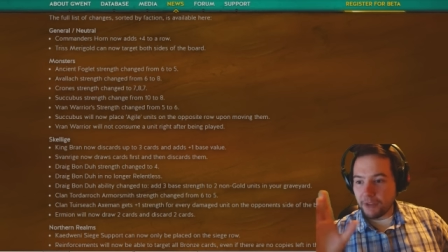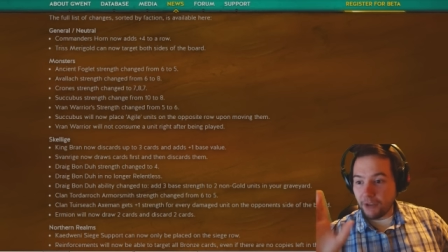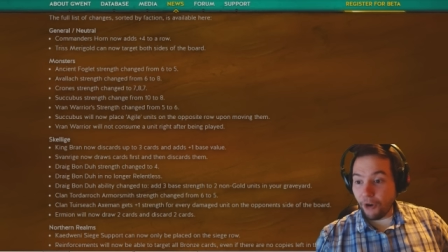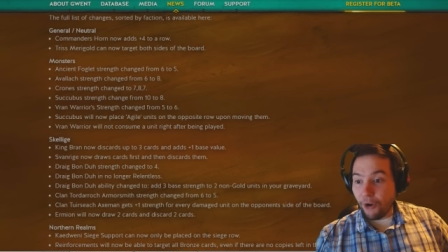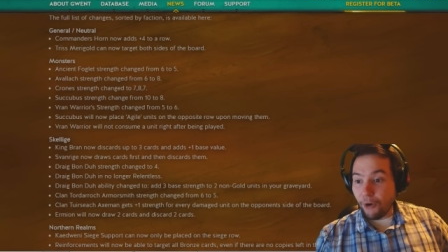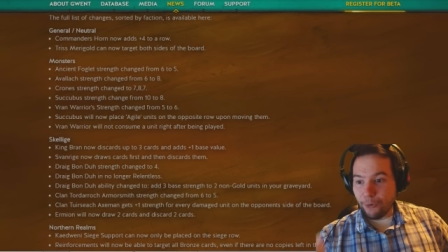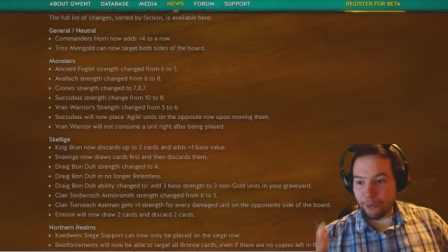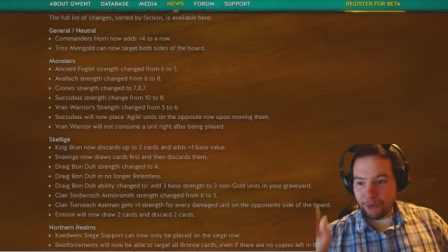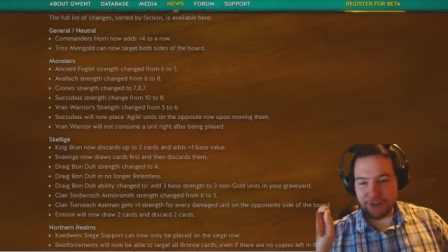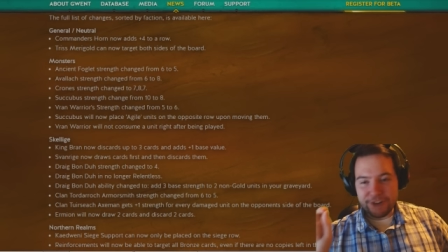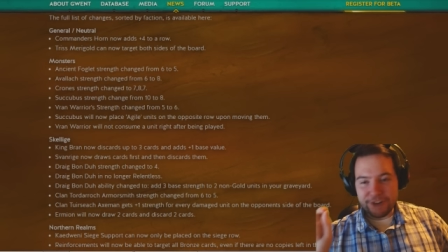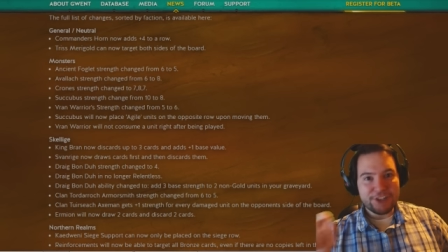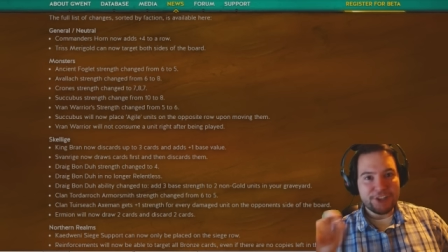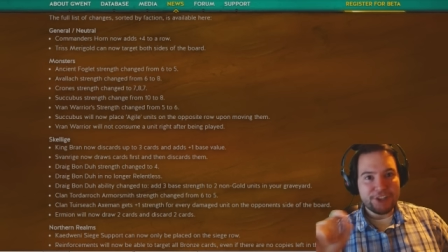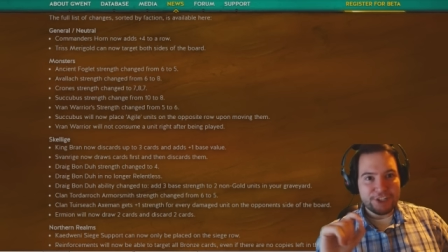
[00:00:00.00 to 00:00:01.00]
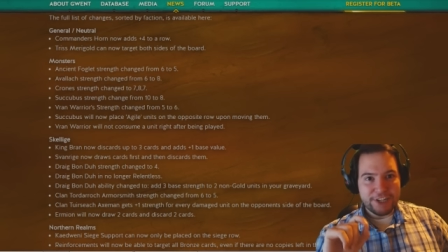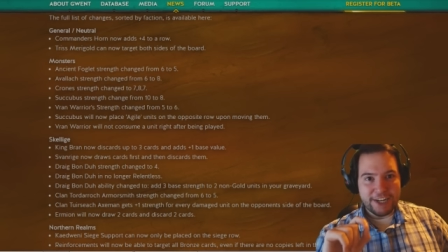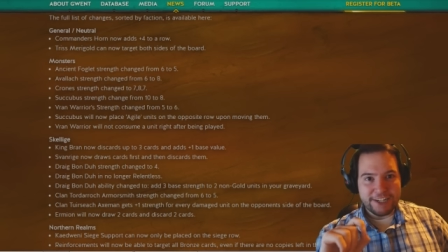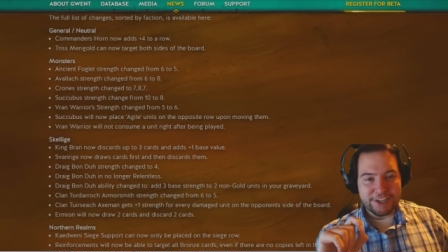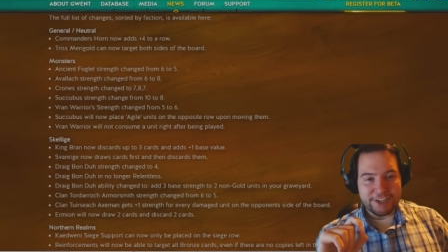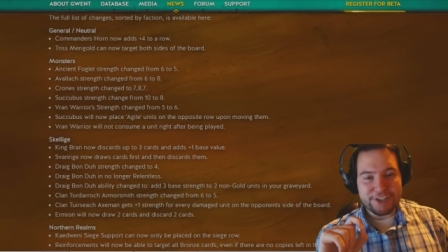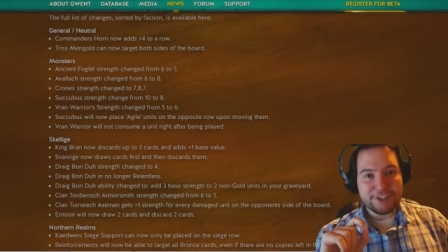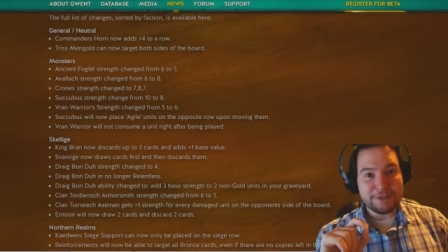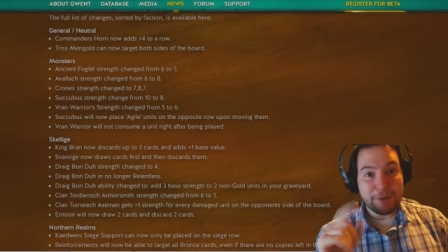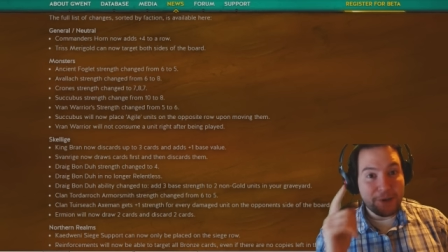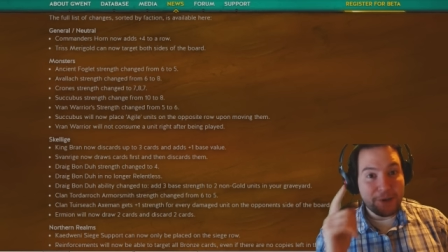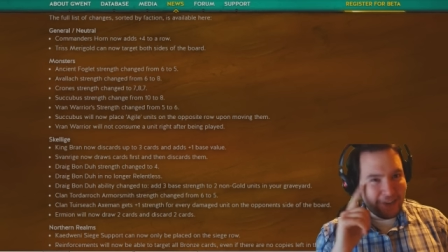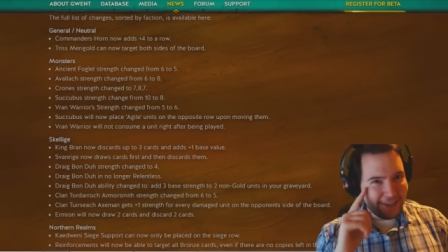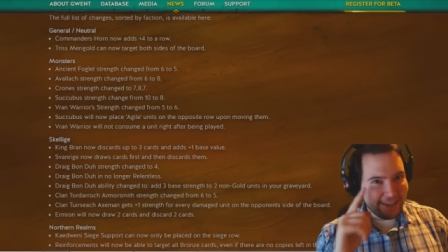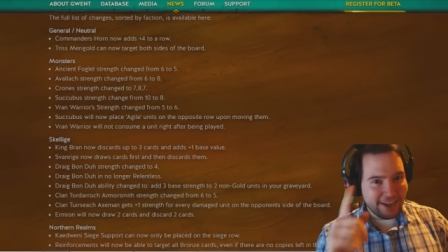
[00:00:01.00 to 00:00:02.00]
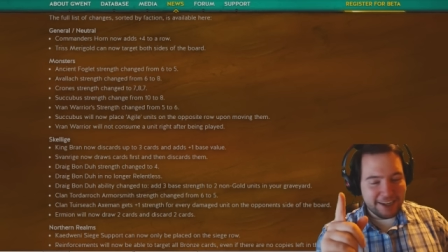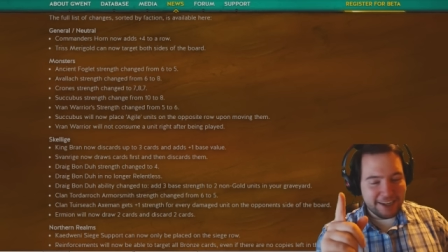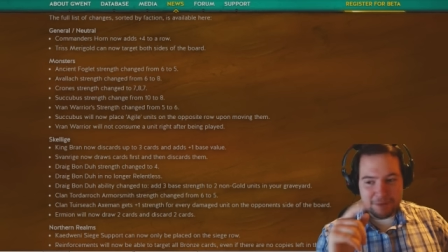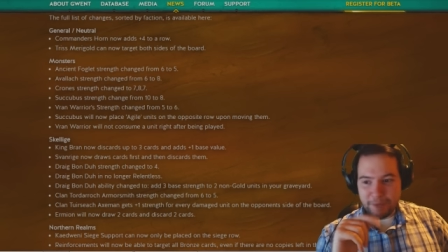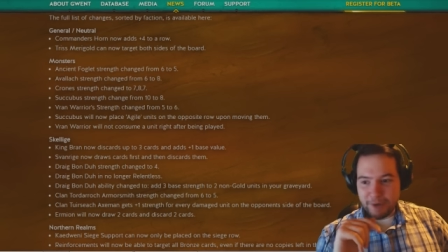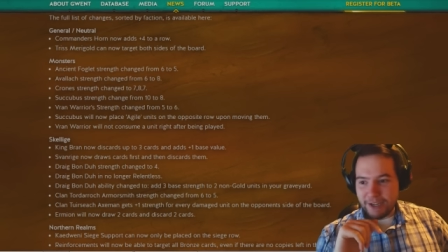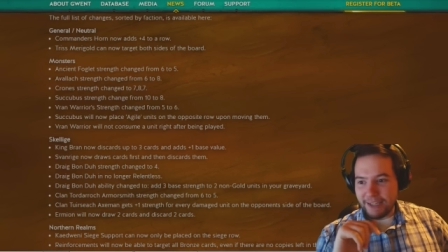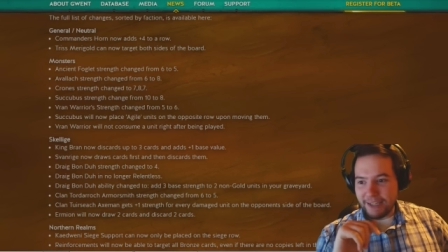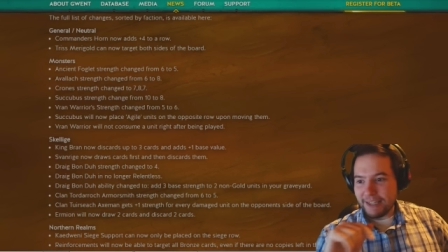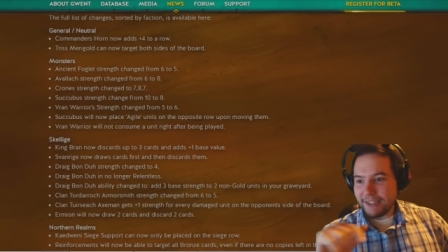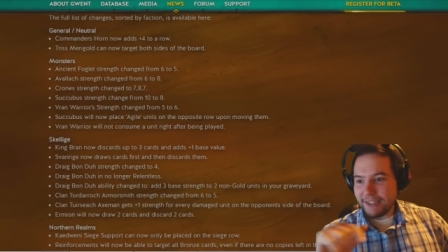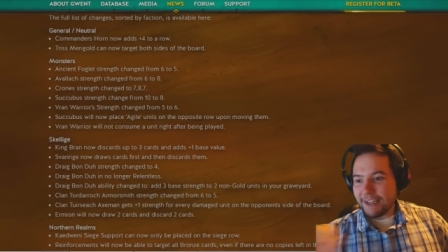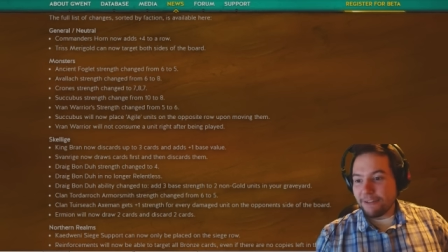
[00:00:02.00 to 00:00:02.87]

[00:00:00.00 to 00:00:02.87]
Oh, there is another change. I just spotted it. I spy.